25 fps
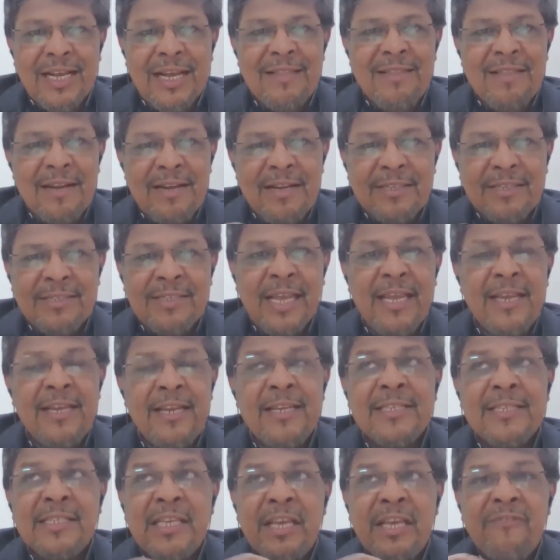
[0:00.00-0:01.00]
And the
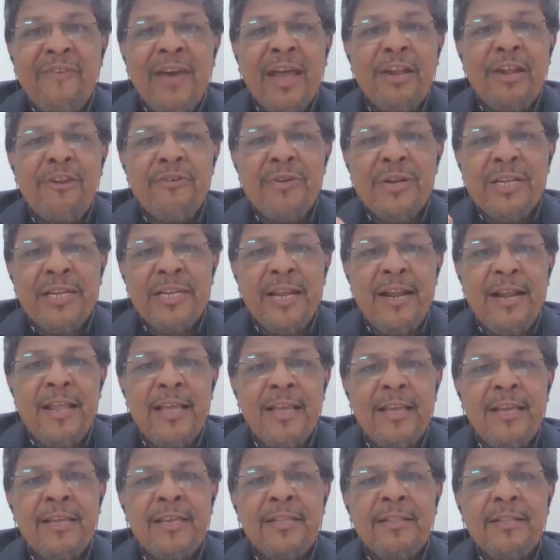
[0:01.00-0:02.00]
design is
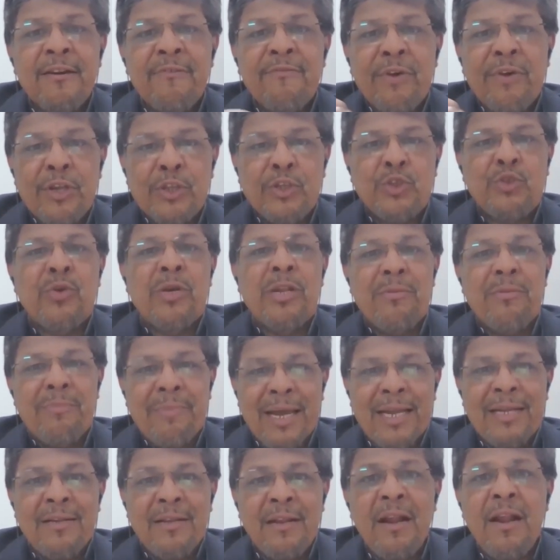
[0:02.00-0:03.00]
evaluated in a virtual
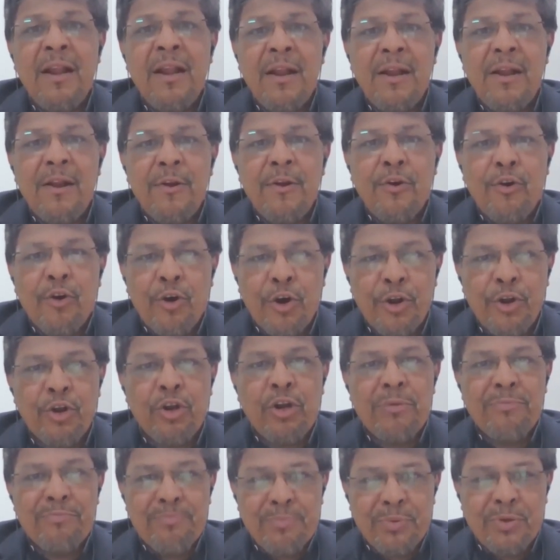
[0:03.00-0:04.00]
manner on a
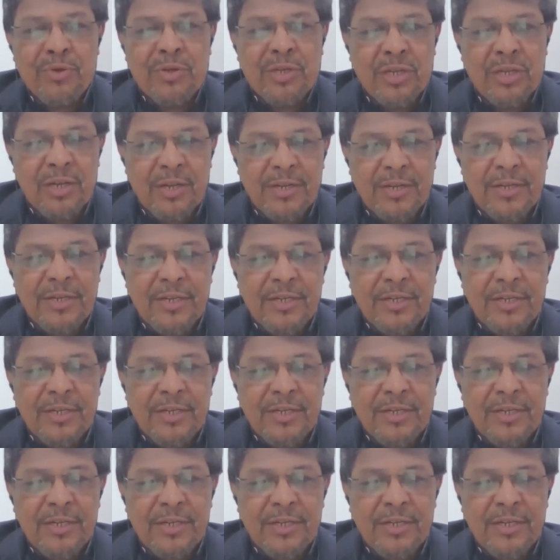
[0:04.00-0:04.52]
computer.